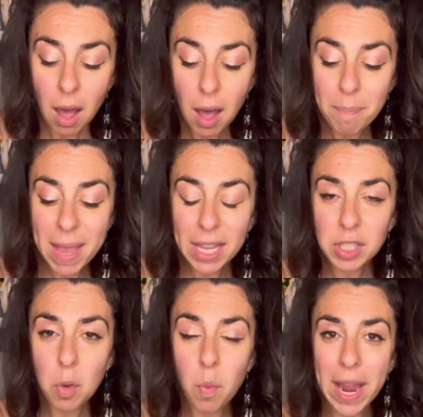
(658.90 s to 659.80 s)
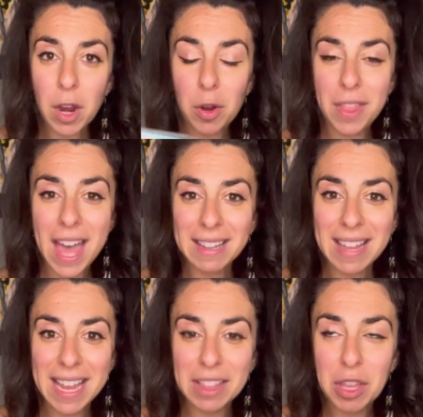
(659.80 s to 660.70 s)
make us aware that
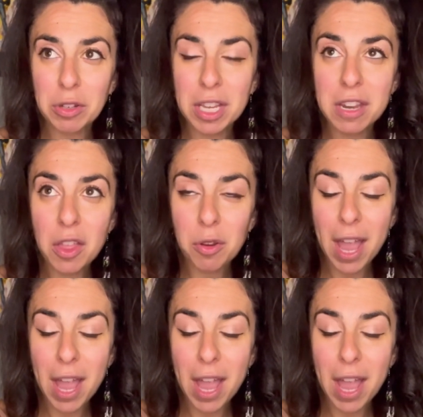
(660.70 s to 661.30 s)
like there's another